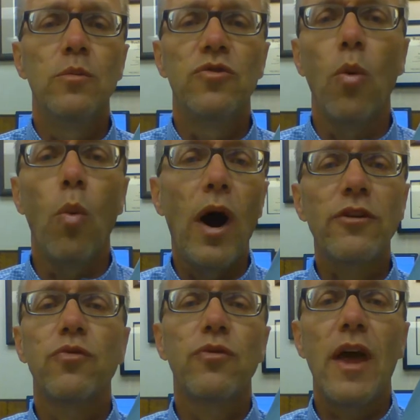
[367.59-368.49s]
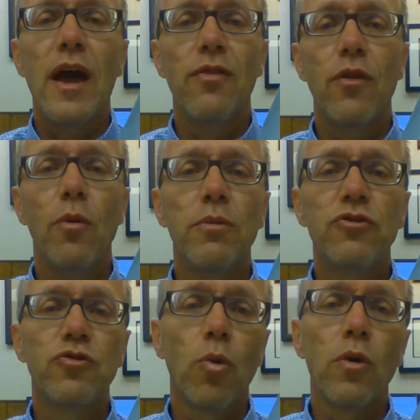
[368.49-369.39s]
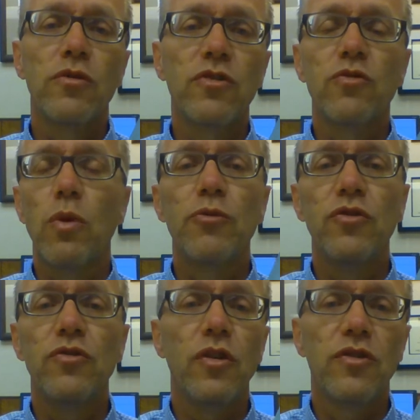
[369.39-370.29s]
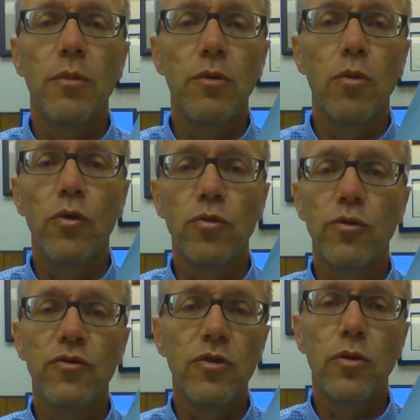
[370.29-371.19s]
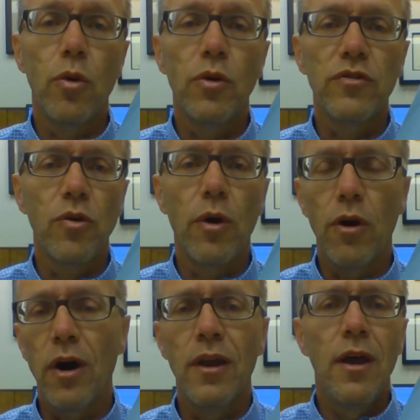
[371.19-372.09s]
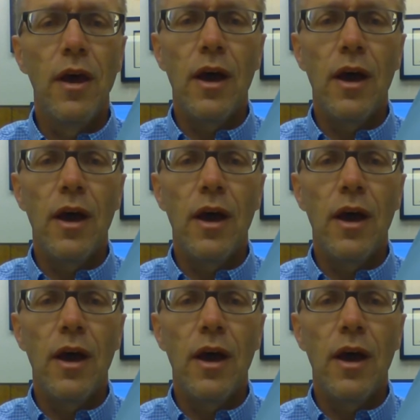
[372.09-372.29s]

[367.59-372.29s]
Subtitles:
So watch for that. There'll be short disruptions on some of the roads where seal coating is going on.